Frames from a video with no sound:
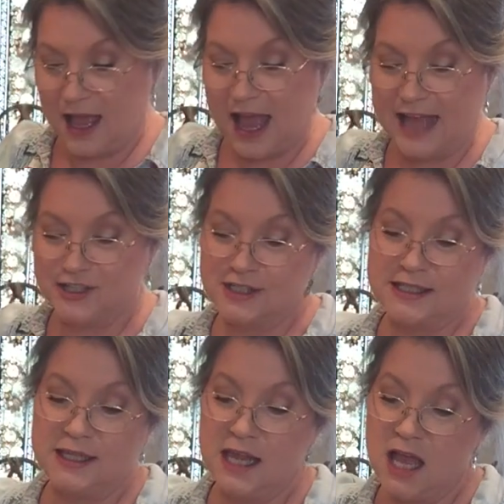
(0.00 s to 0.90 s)
I
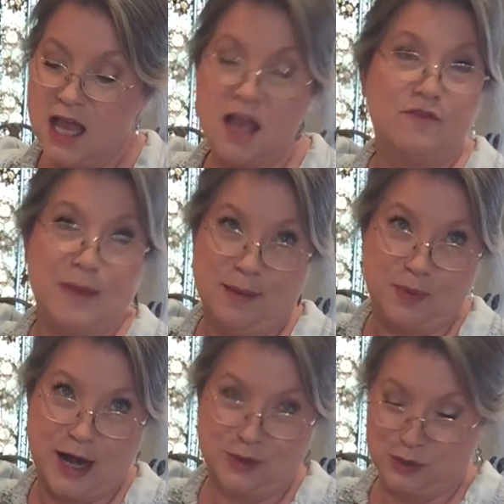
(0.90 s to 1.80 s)
just love my
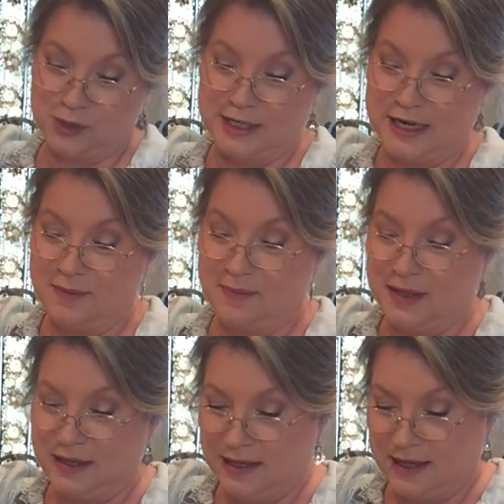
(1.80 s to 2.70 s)
brown drip.
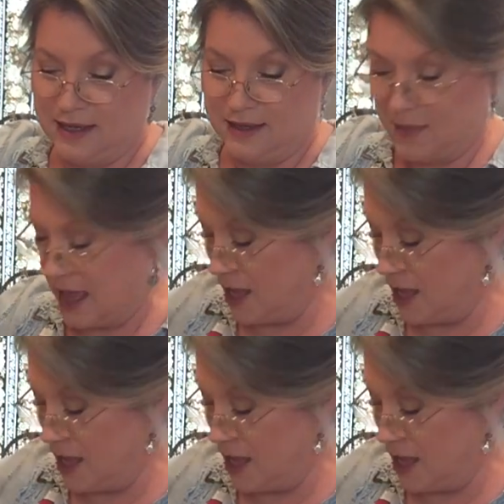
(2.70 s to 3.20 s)
My